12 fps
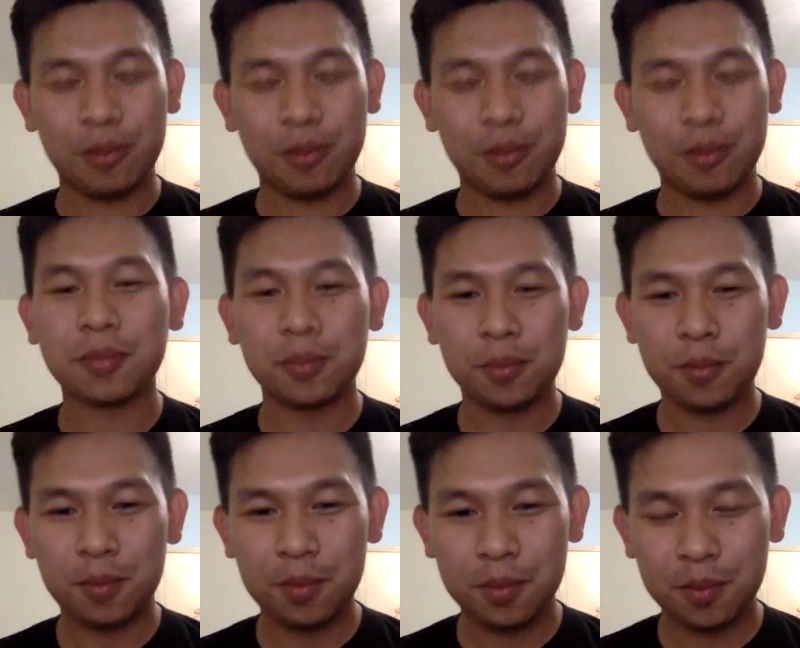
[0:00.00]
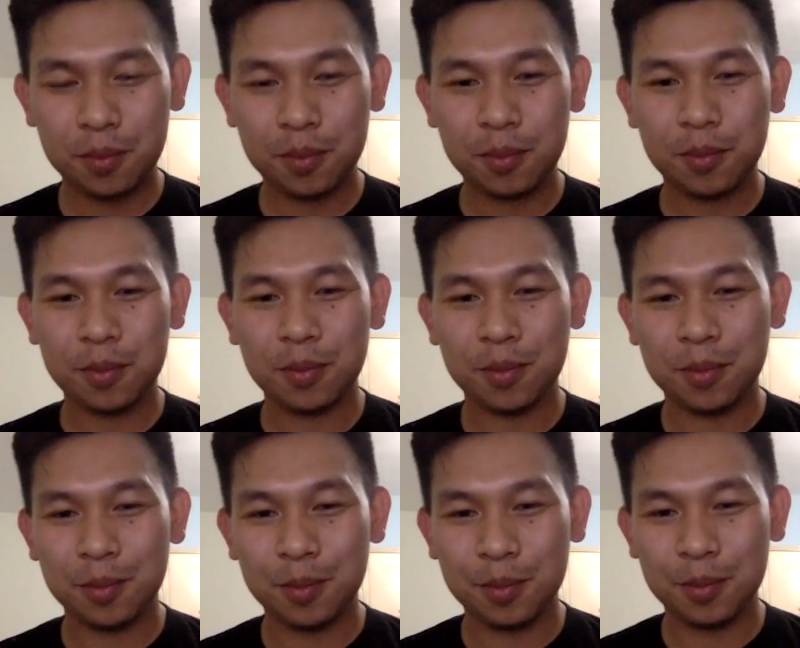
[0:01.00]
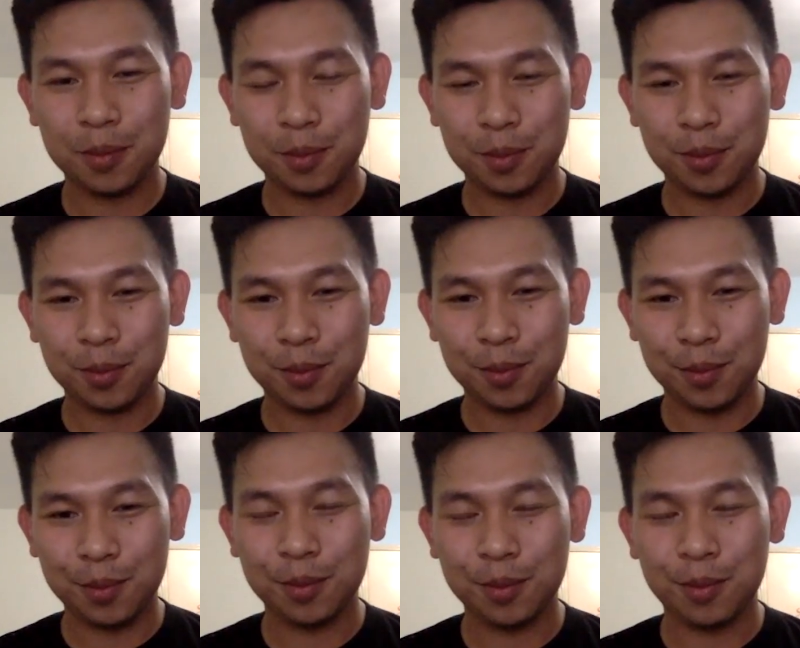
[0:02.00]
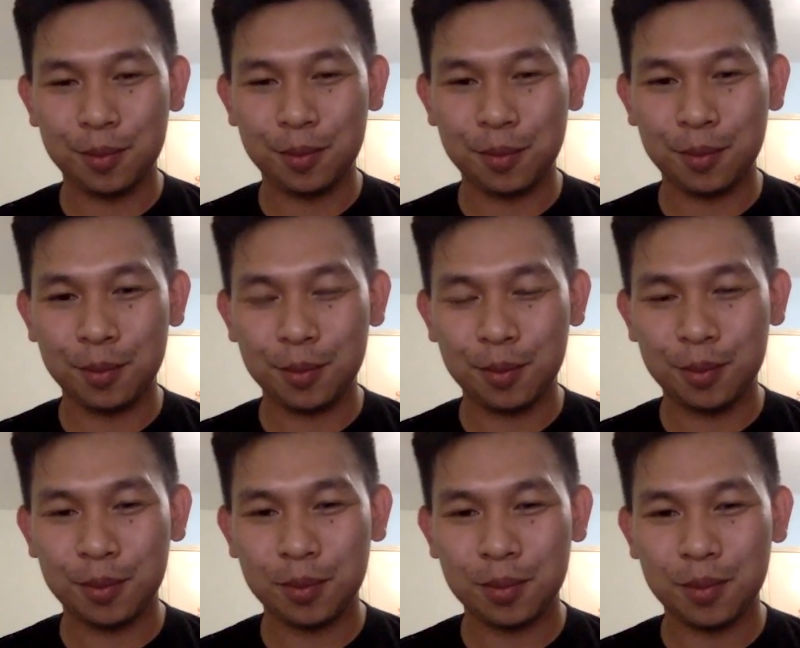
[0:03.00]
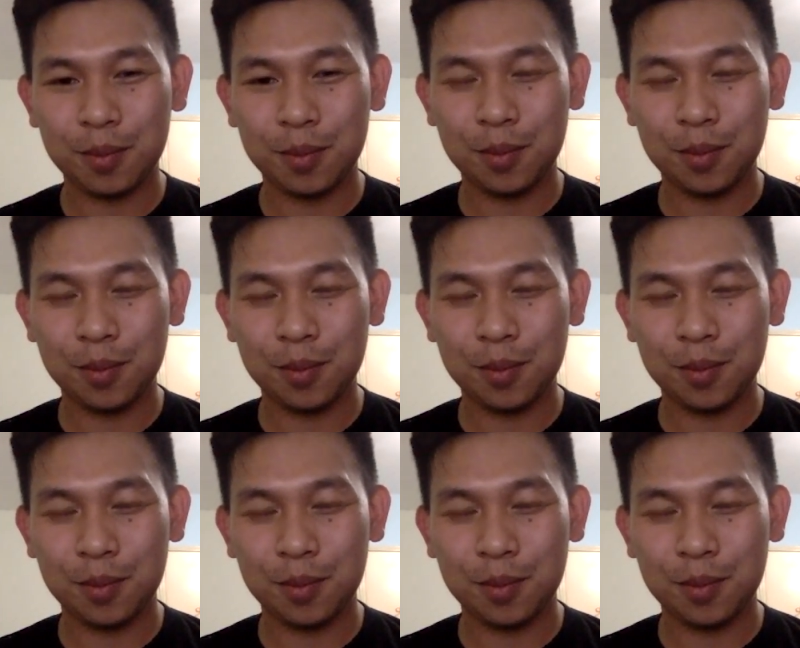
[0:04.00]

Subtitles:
[no speech]